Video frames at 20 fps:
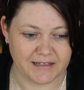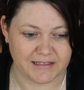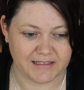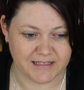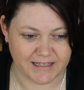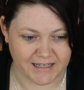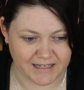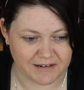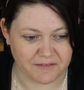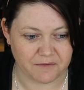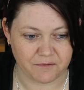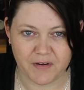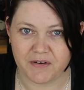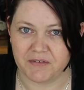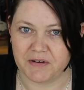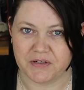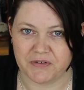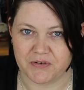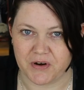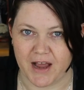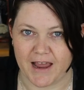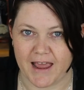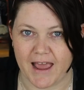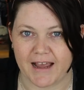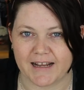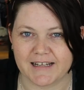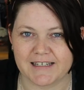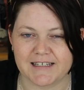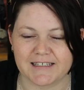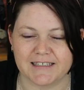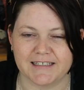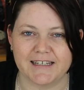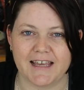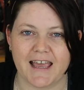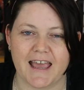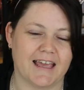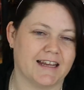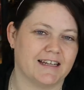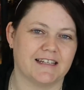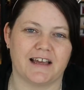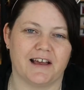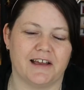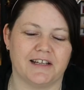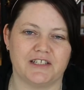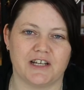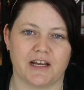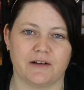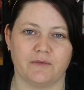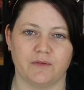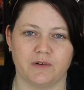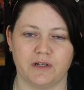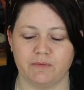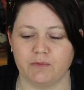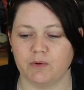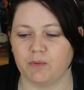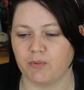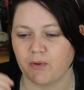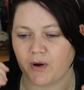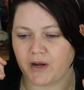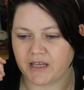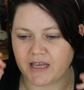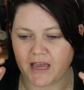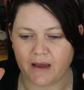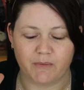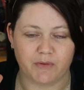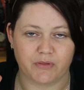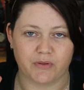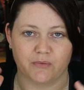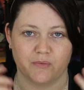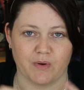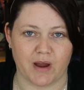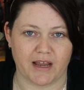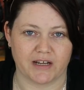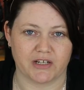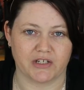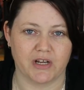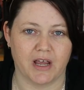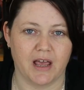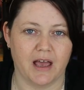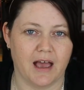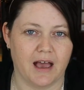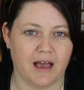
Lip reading: skin, very dry actually, and I generally will break out with a rash